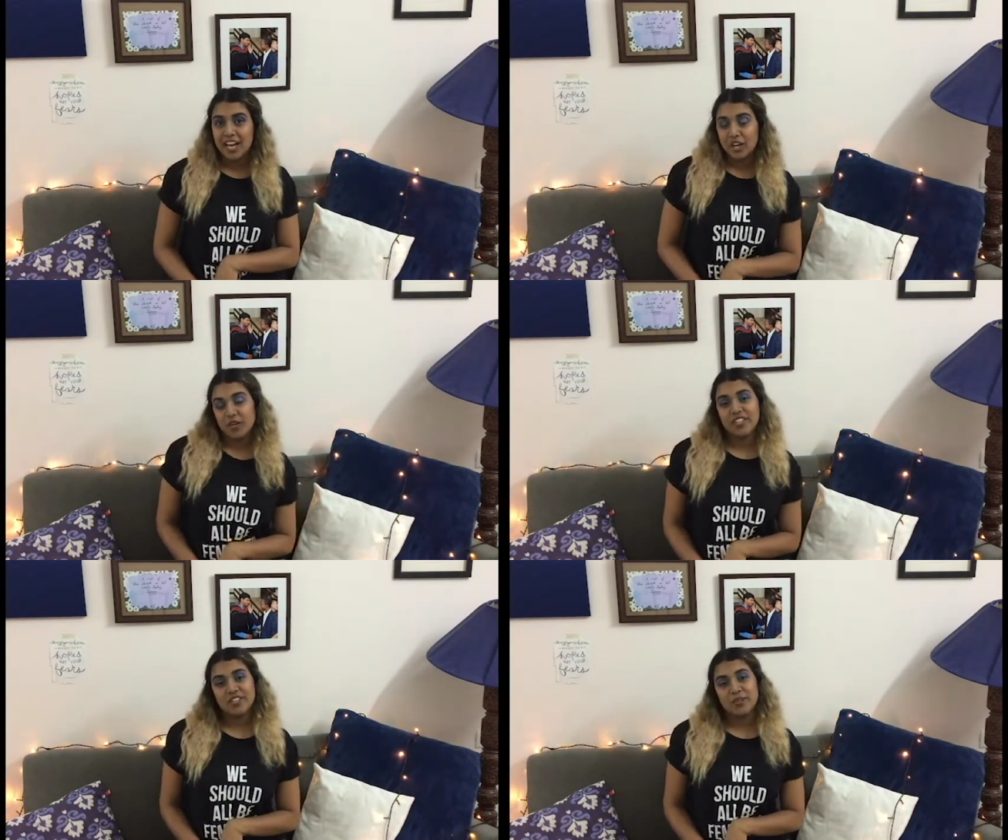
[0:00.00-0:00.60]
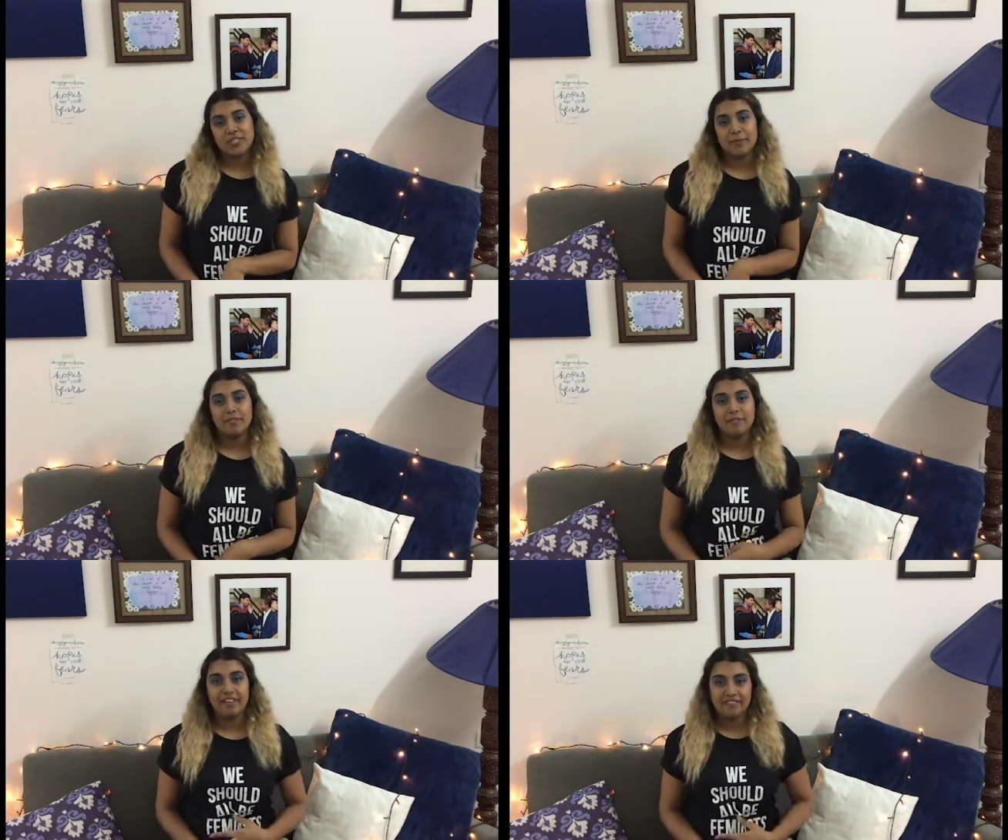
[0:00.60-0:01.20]
going through some
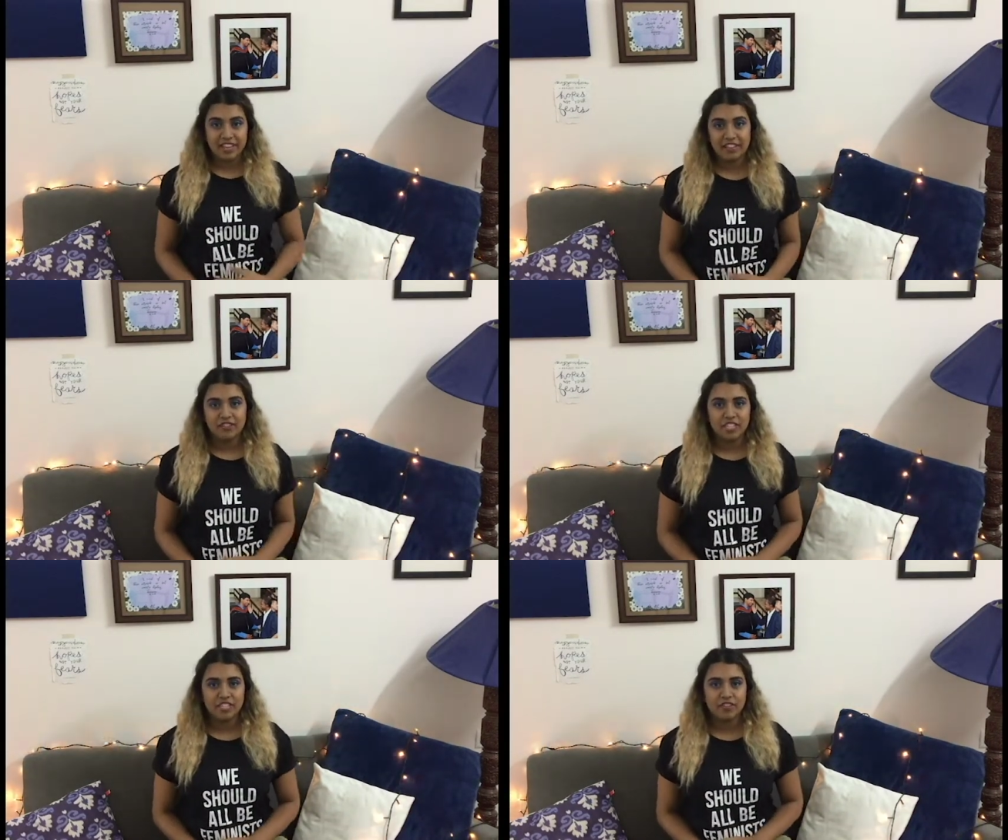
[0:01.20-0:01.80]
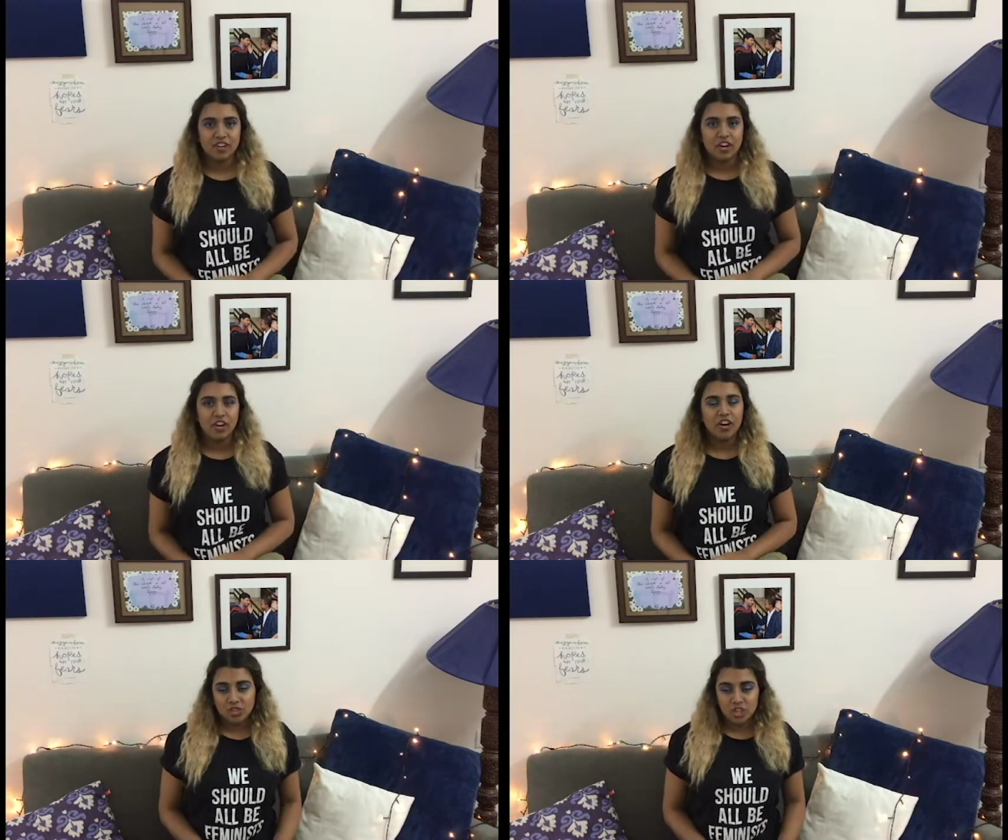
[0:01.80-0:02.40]
of my favorites
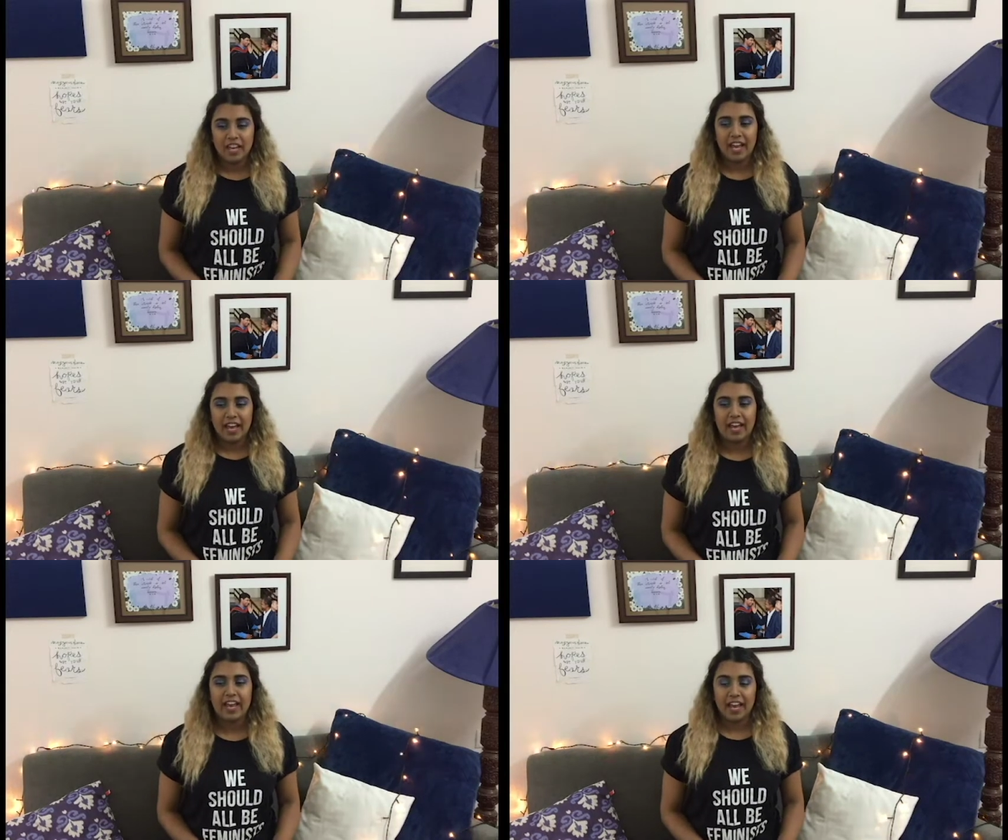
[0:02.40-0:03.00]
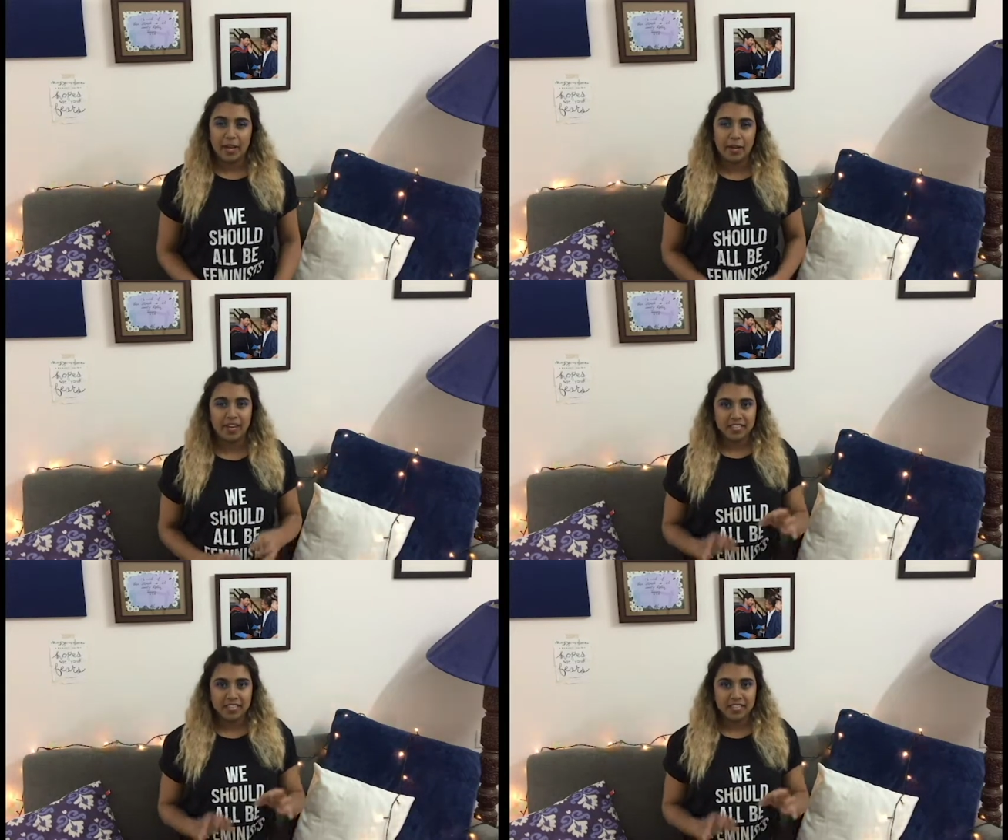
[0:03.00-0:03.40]
for July and